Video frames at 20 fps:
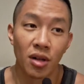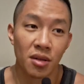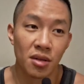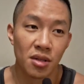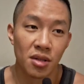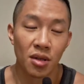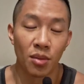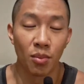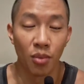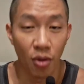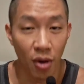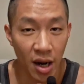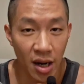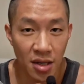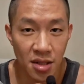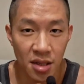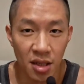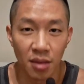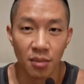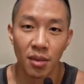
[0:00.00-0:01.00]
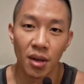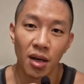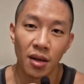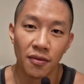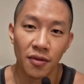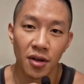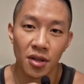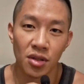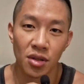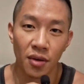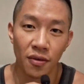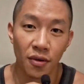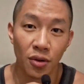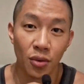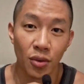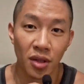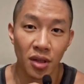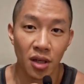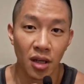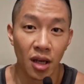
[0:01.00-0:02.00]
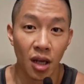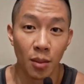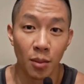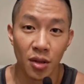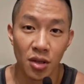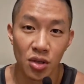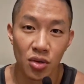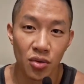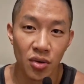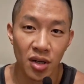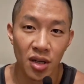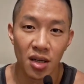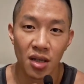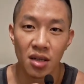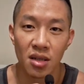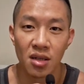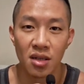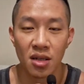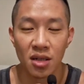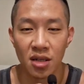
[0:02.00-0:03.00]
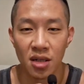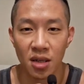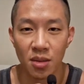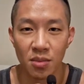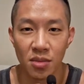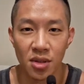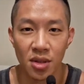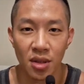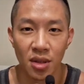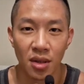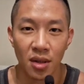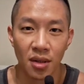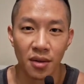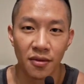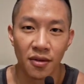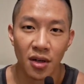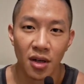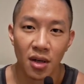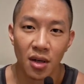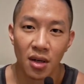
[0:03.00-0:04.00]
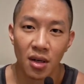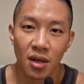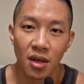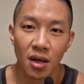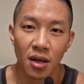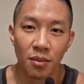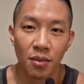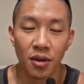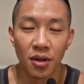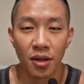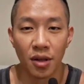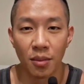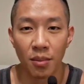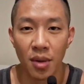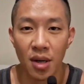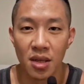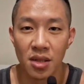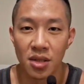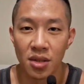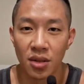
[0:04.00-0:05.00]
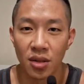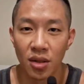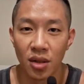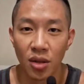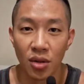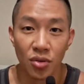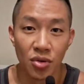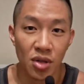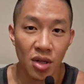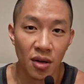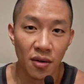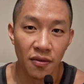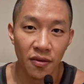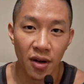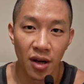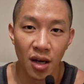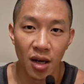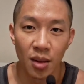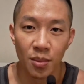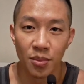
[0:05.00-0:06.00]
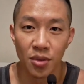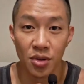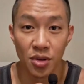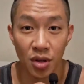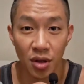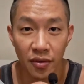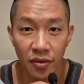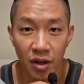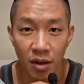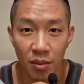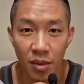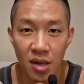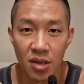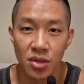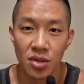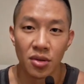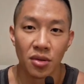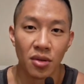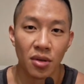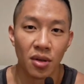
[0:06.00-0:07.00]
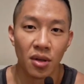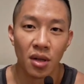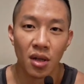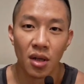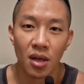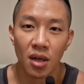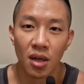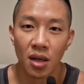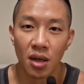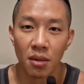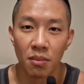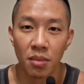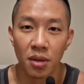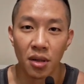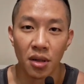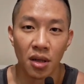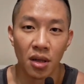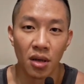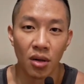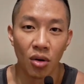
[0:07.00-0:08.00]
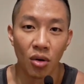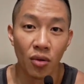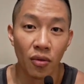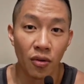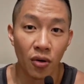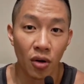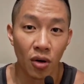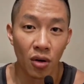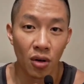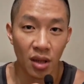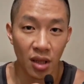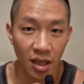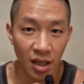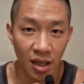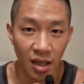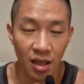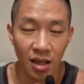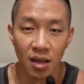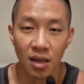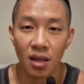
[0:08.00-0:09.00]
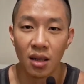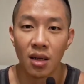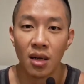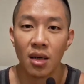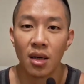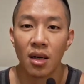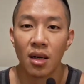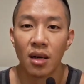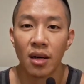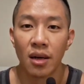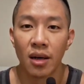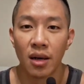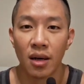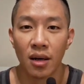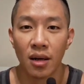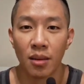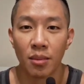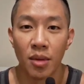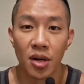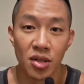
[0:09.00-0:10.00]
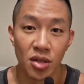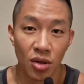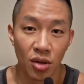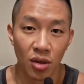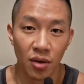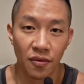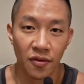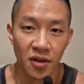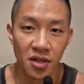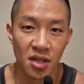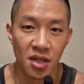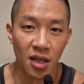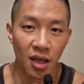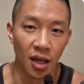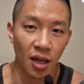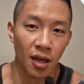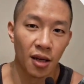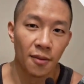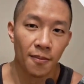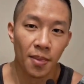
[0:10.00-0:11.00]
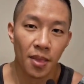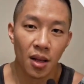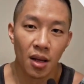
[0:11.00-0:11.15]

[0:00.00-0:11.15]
surprising benefits of doing the kettlebell swings in terms of building muscle, losing fat, preserving muscle, building an overall lean, muscular physique.